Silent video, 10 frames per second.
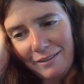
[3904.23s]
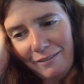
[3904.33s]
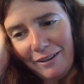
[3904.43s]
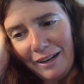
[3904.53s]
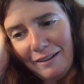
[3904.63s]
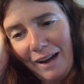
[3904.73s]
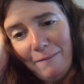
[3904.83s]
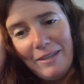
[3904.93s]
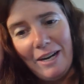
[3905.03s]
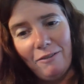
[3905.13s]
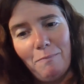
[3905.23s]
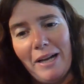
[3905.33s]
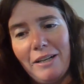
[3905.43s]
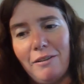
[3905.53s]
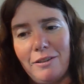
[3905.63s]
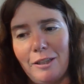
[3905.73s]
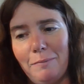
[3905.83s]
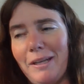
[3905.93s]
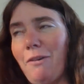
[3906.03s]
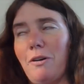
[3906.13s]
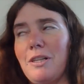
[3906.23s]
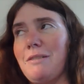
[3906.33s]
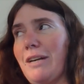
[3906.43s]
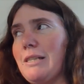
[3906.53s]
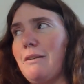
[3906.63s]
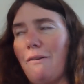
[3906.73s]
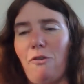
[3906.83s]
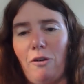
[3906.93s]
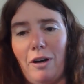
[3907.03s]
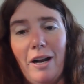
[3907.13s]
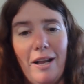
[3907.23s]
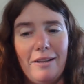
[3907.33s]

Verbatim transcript: Well, I've never been to a derby horse race before.